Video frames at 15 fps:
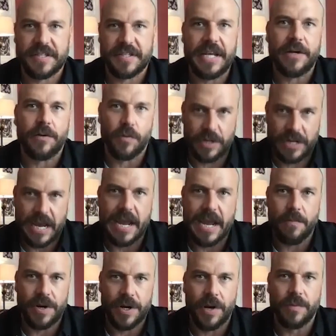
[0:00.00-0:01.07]
sequel
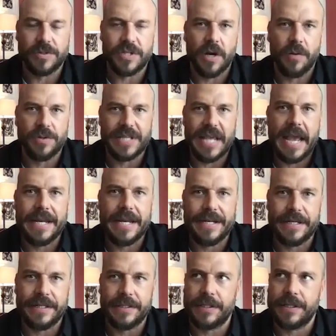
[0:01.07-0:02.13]
came when I was
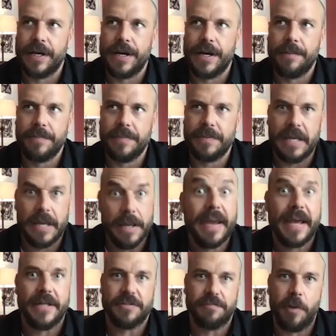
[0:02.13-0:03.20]
editing The
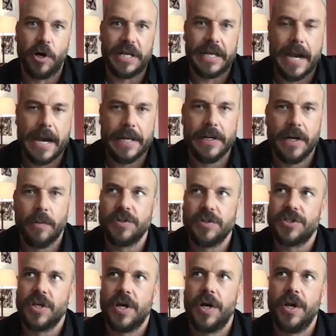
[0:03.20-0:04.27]
Hitman's Bodyguard, and I
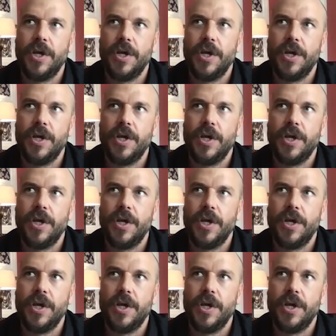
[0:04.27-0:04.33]
was,